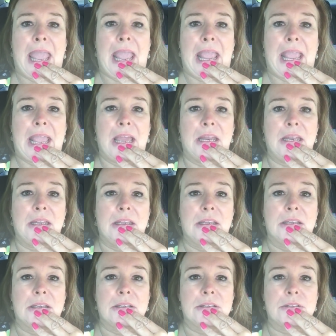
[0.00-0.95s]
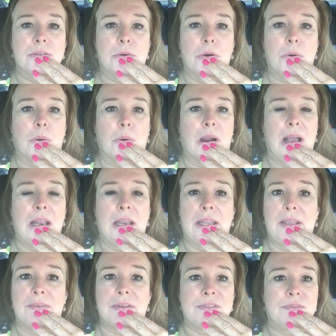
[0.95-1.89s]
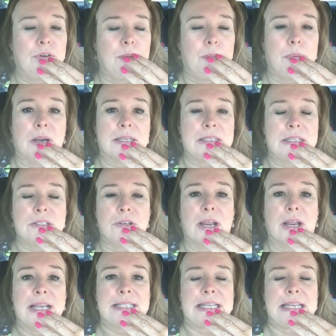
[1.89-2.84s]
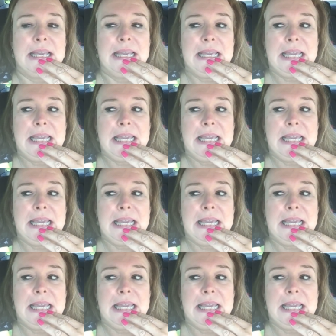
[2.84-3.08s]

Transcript: and store where I live is full price. That's crazy.